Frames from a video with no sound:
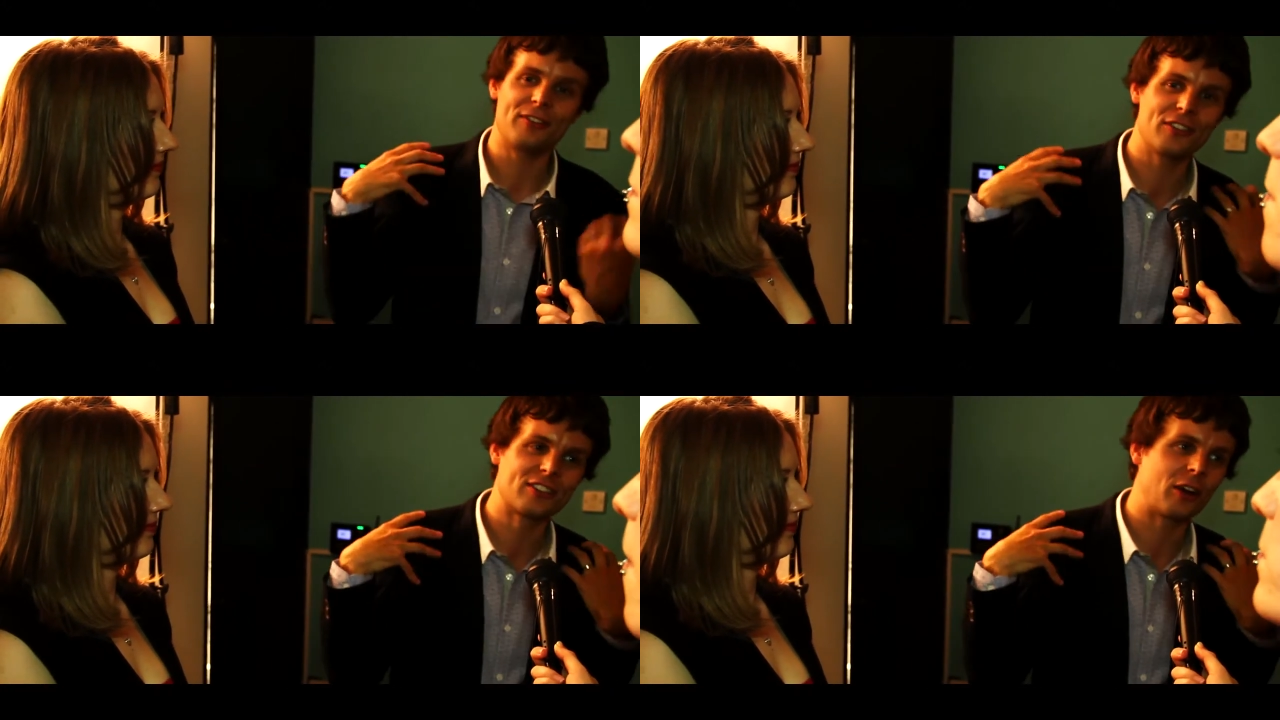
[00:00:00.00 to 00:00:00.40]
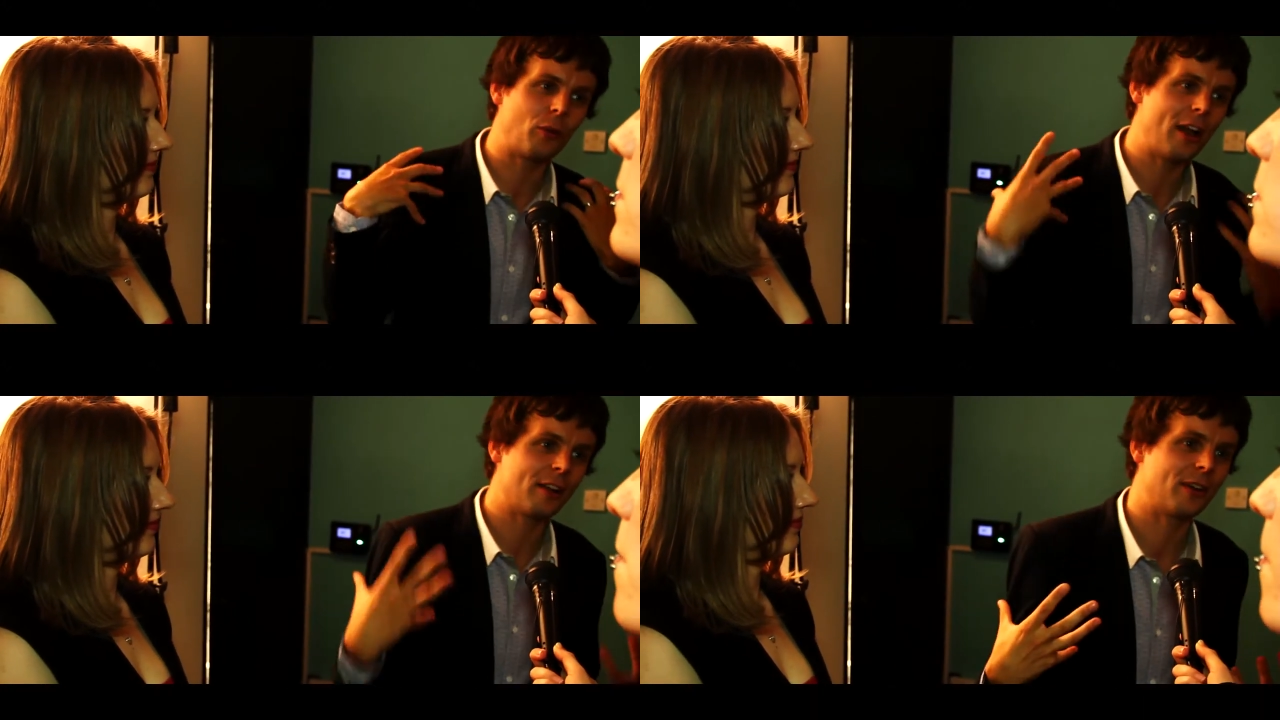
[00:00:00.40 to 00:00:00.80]
feels like a
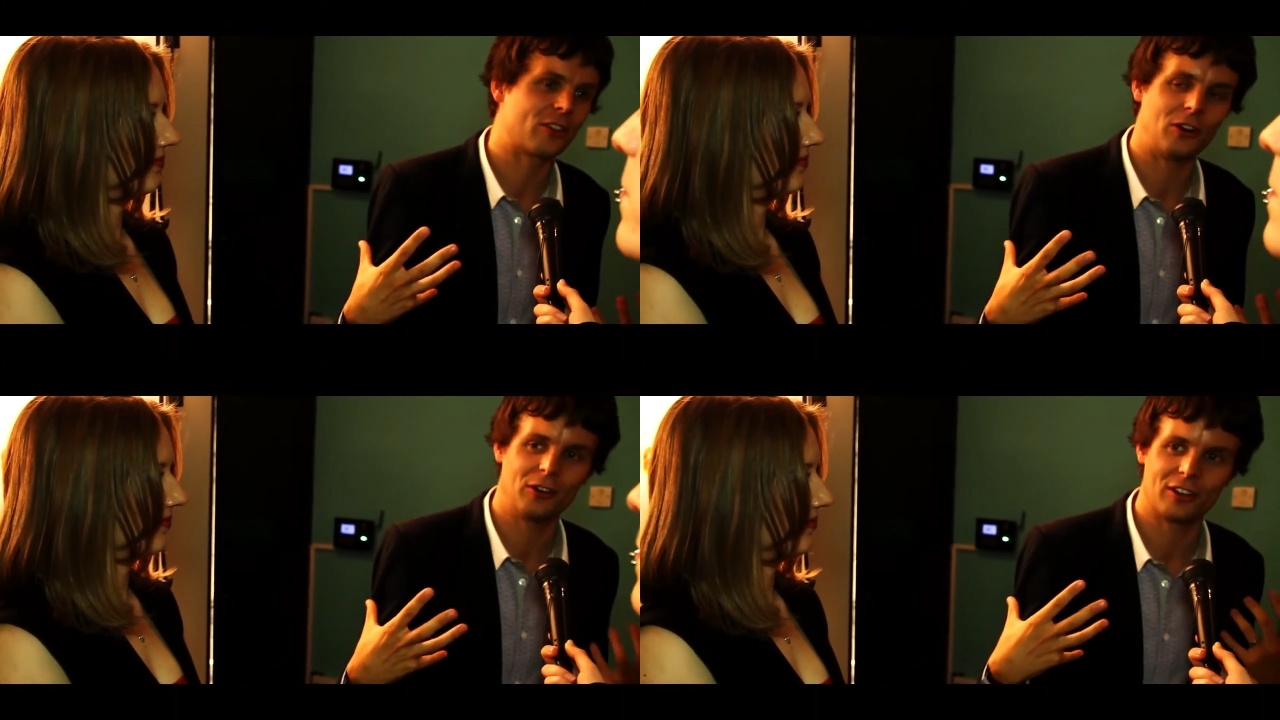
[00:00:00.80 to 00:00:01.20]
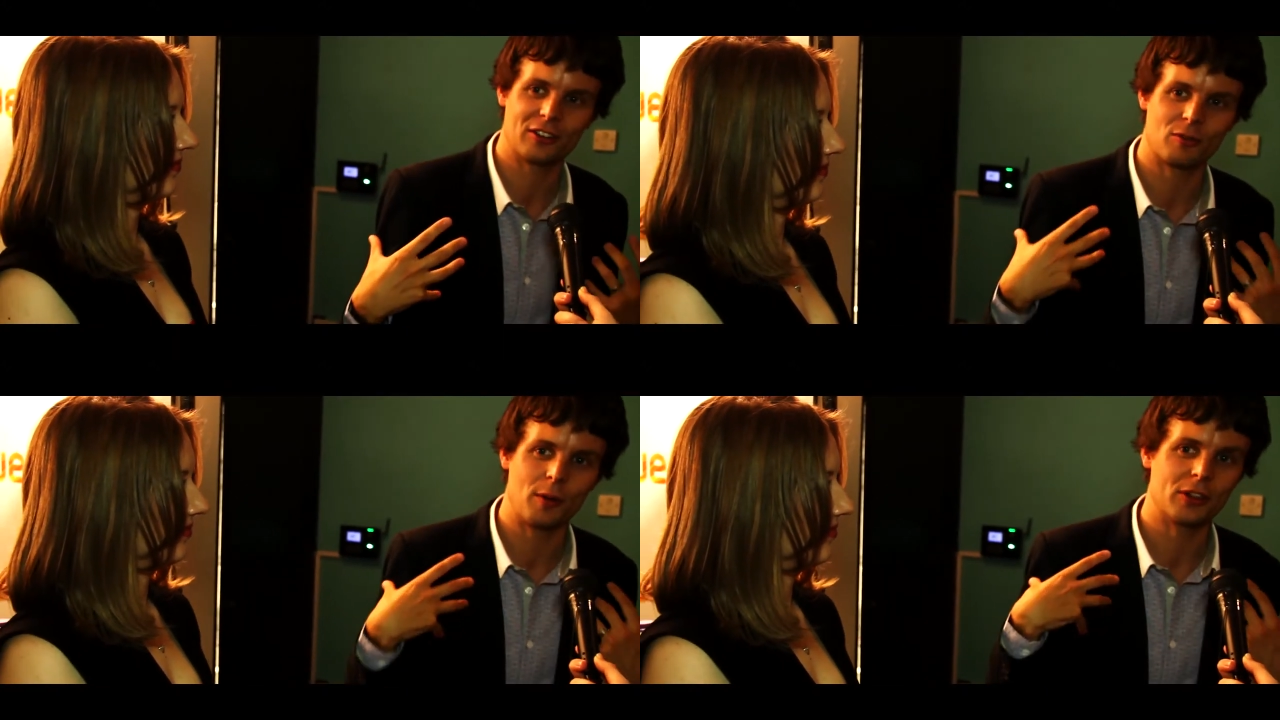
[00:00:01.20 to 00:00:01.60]
weight off my shoulder
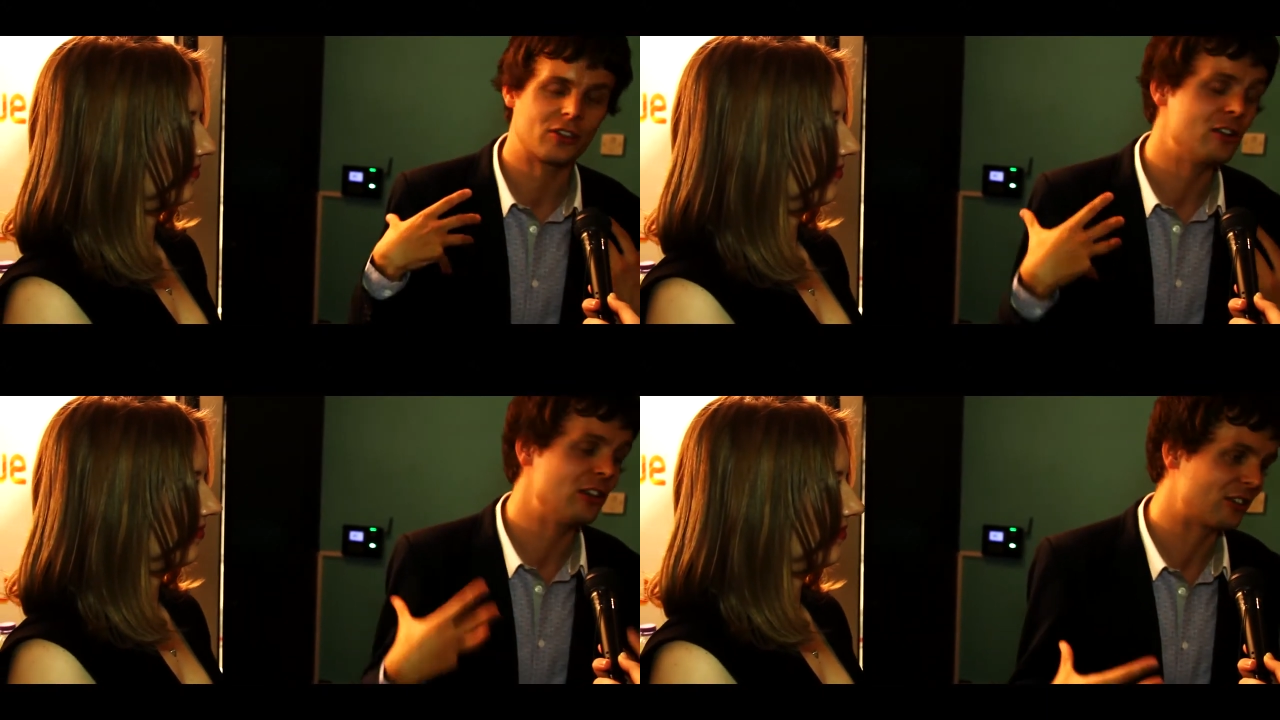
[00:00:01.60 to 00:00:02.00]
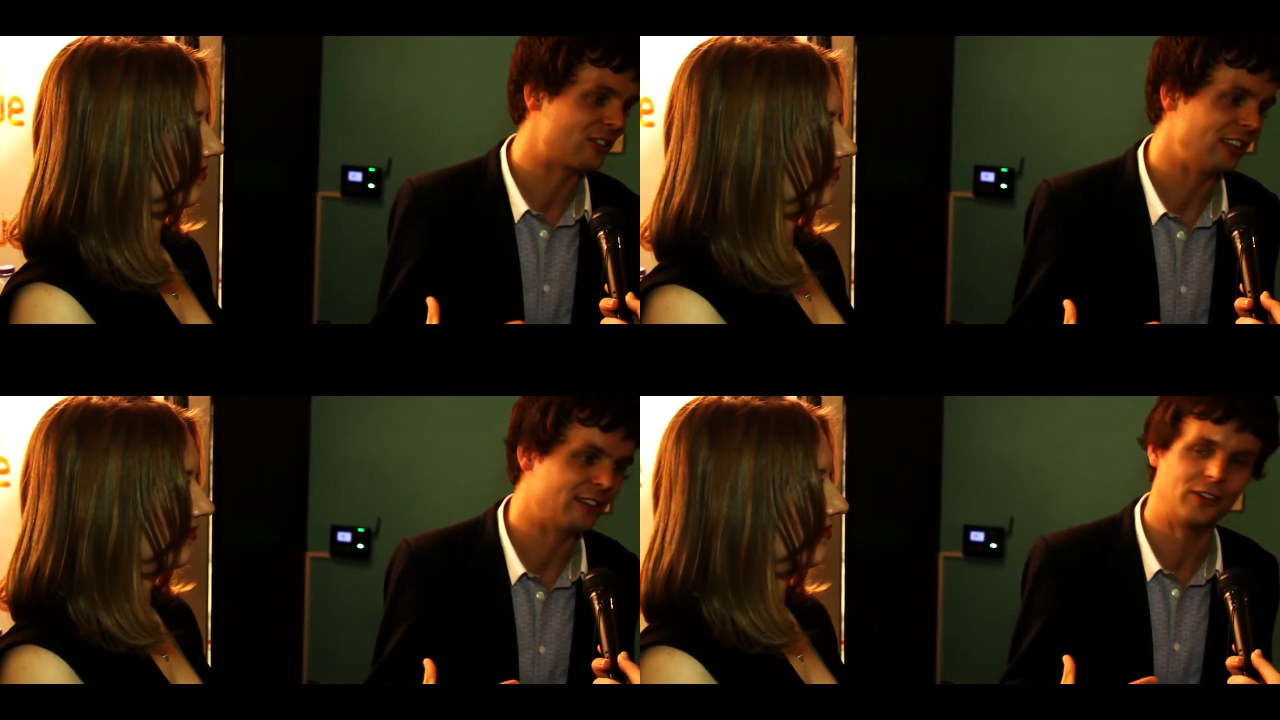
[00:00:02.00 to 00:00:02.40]
because Robert's only
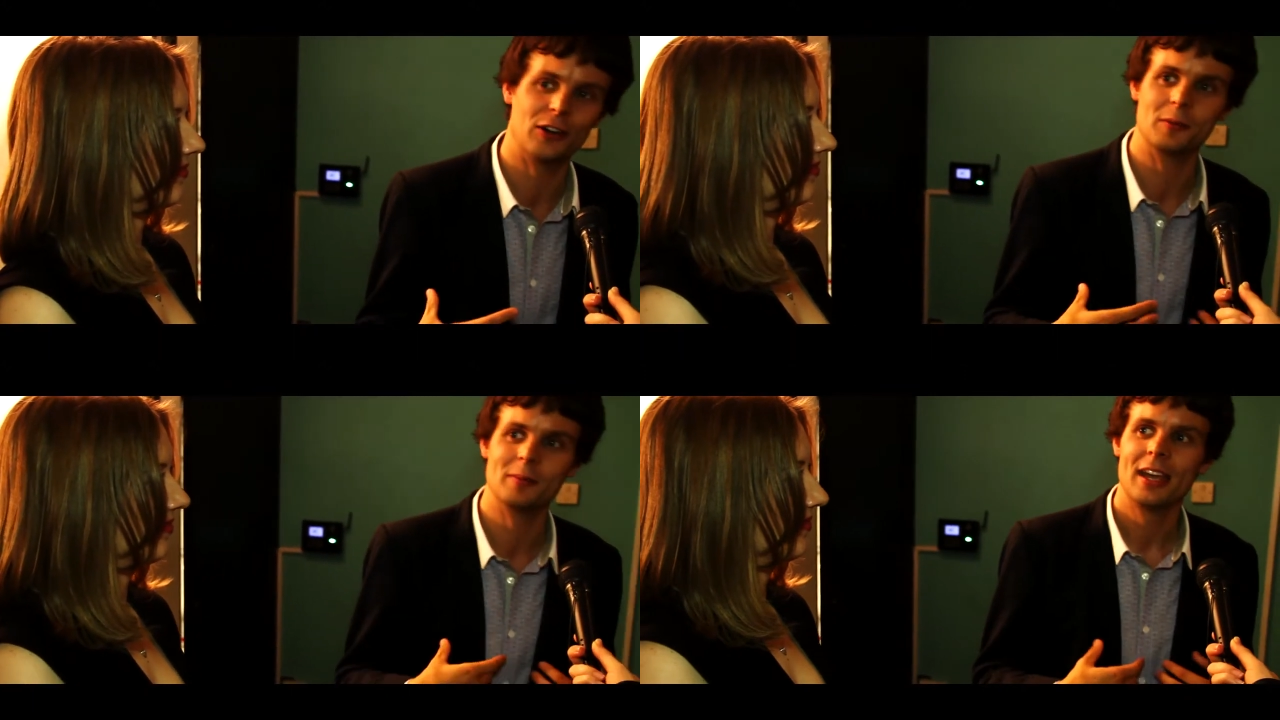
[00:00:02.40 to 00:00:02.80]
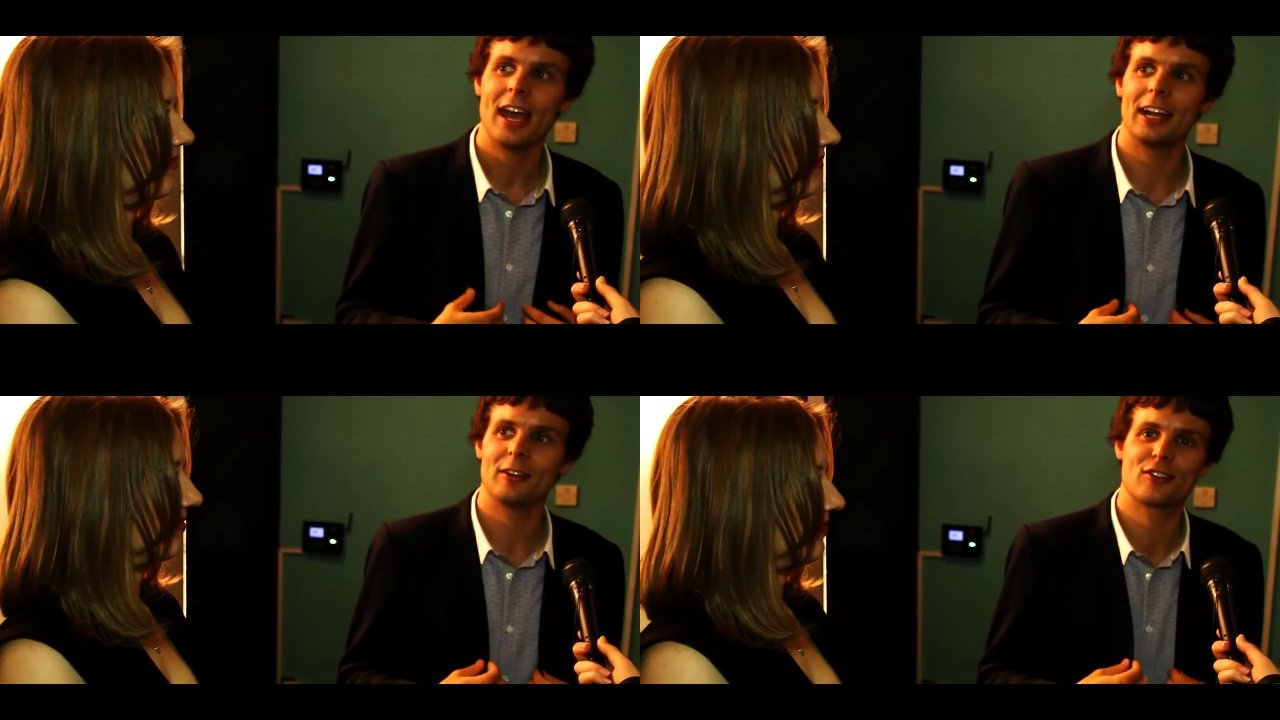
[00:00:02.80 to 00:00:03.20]
just seen the film,
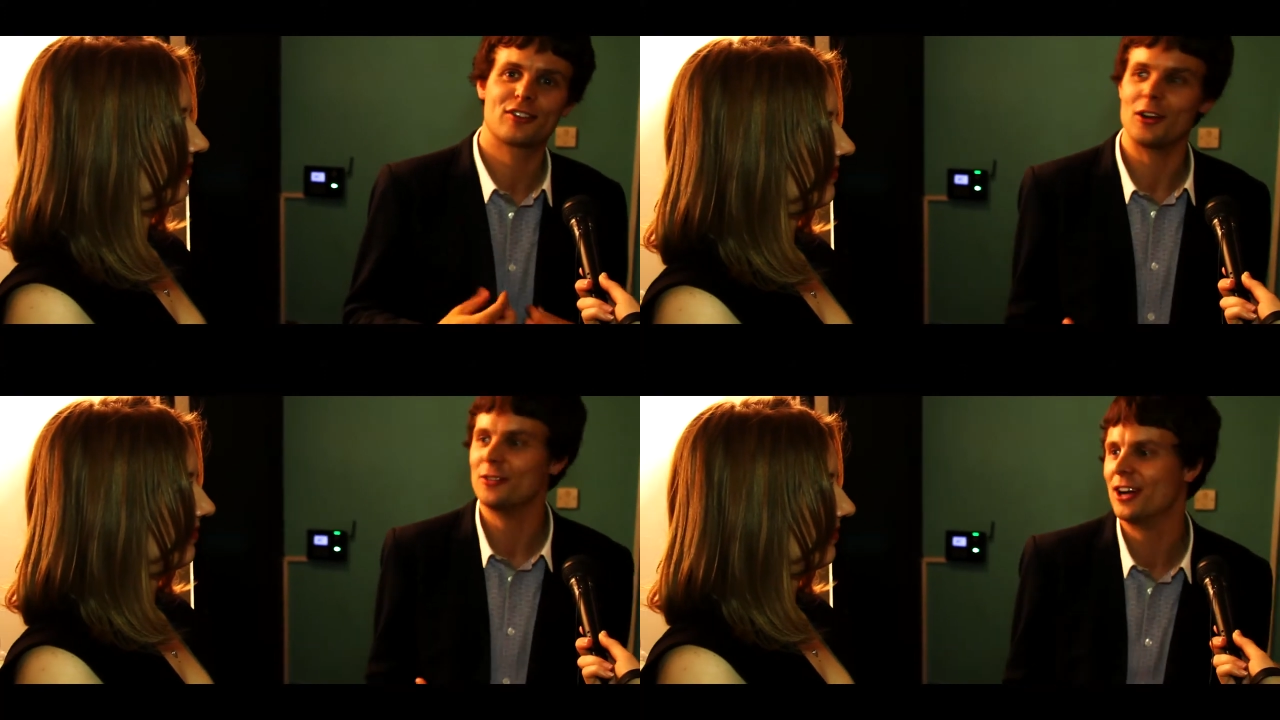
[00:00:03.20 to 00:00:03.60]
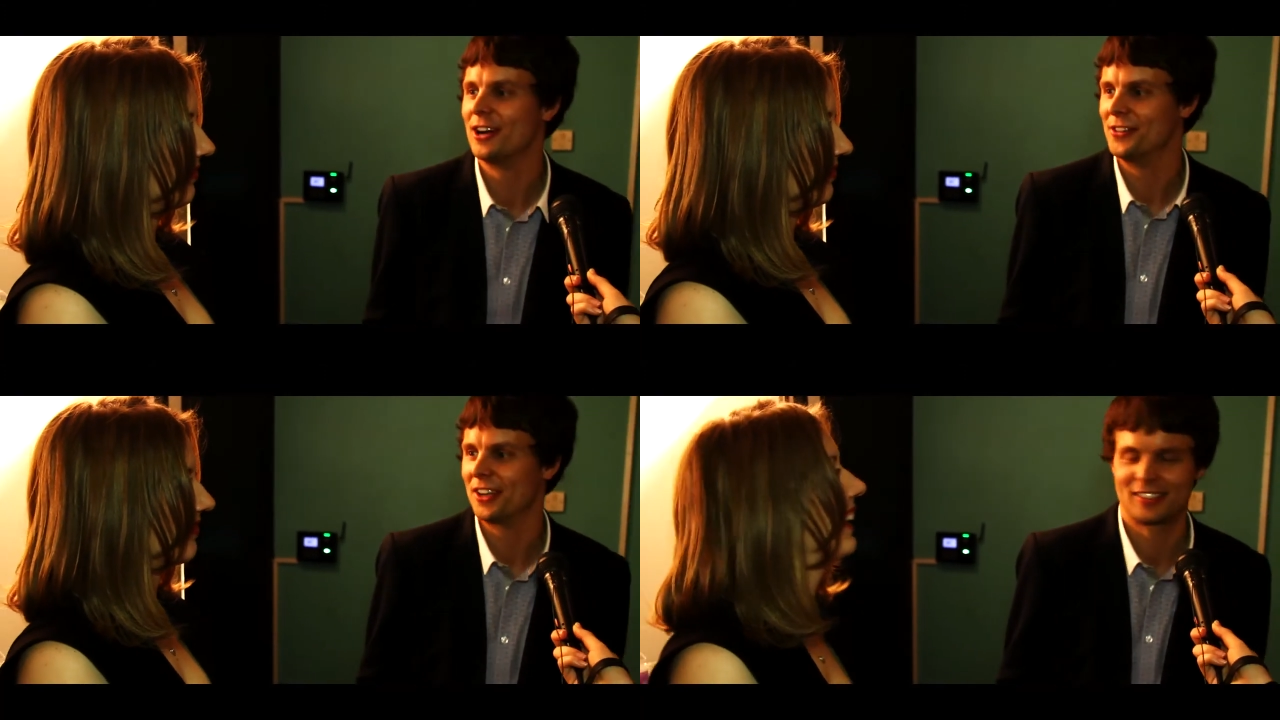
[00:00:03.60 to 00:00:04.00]
and I was so
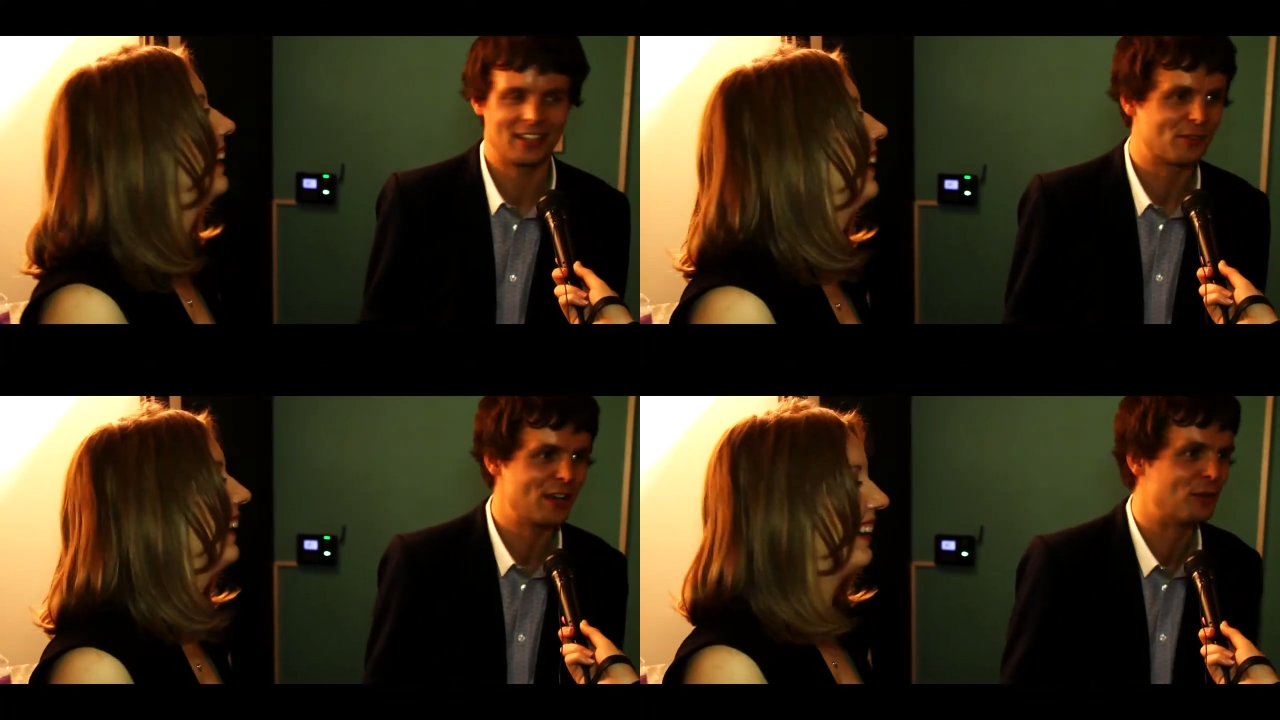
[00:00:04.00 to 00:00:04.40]
nervous because I really